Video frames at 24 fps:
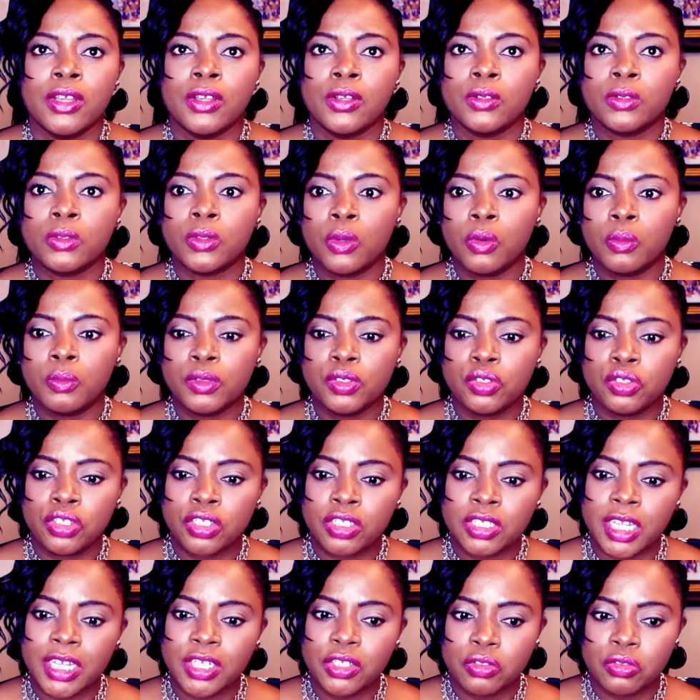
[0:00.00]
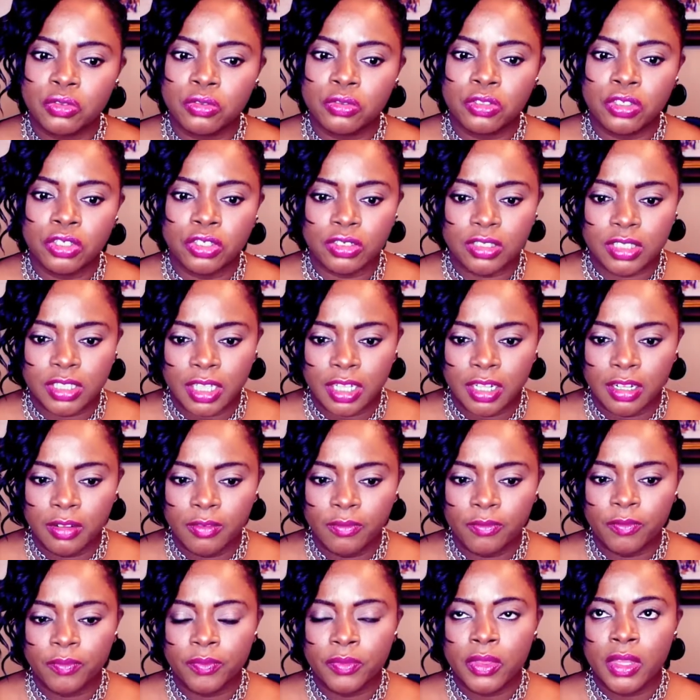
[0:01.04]
So stay true to
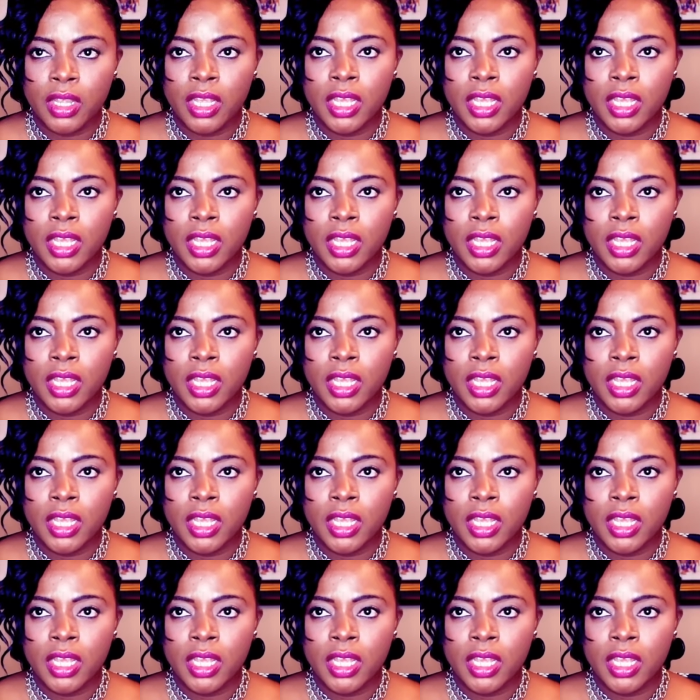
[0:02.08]
yourself.